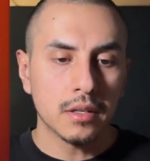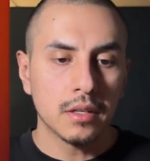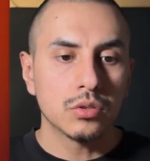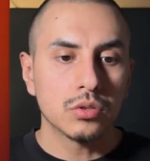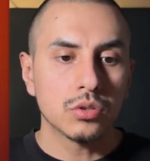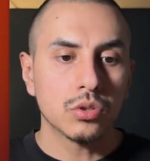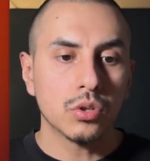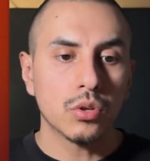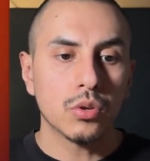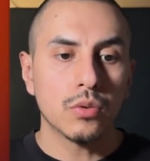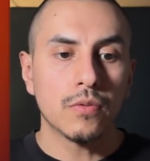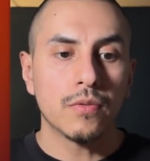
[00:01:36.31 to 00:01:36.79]

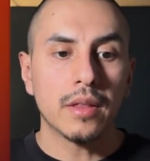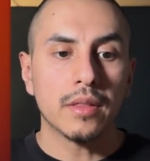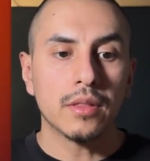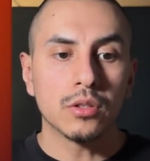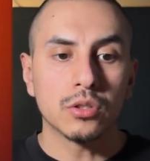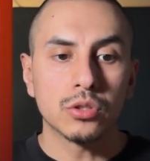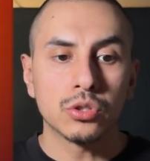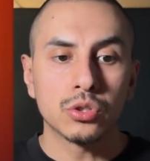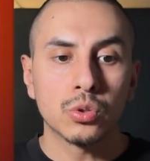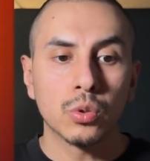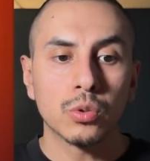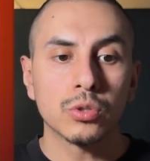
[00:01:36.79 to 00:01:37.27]
So if the
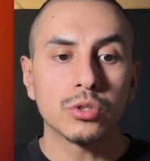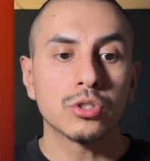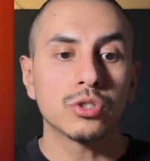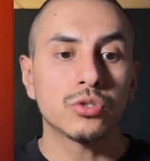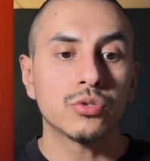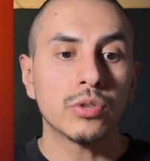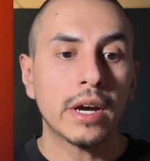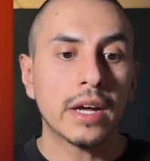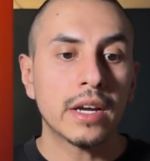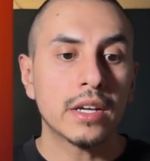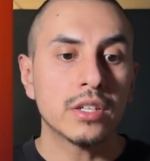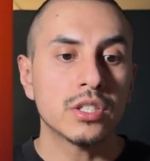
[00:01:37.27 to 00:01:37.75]
short
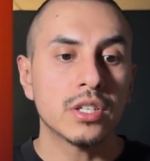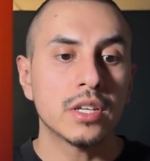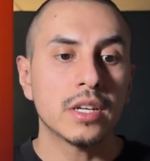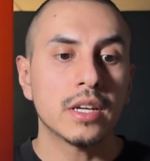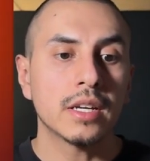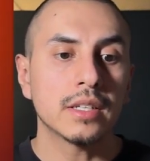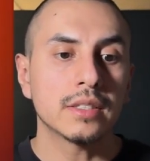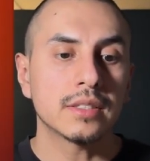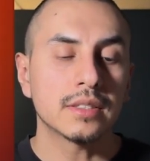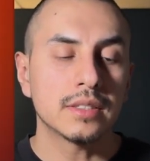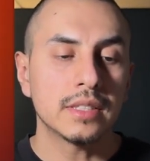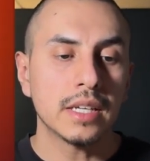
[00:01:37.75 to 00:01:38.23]
strategy gets